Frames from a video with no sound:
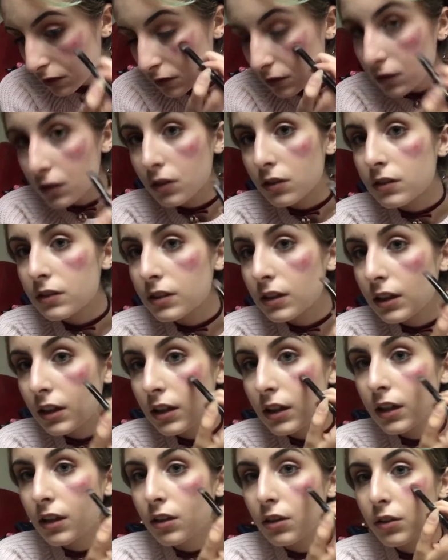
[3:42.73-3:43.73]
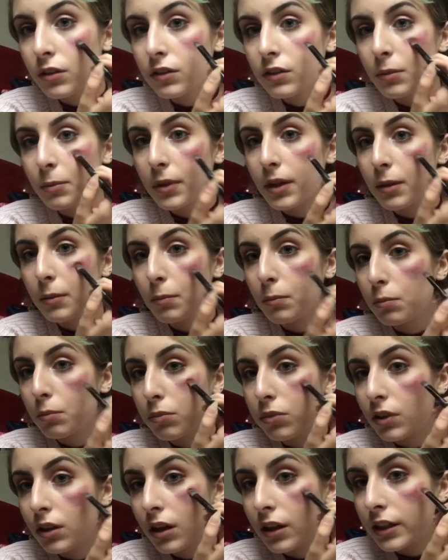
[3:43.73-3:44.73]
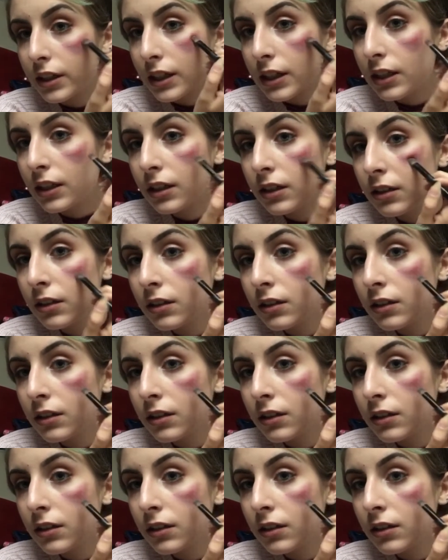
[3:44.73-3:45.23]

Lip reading: So you see it looks a bit bloody.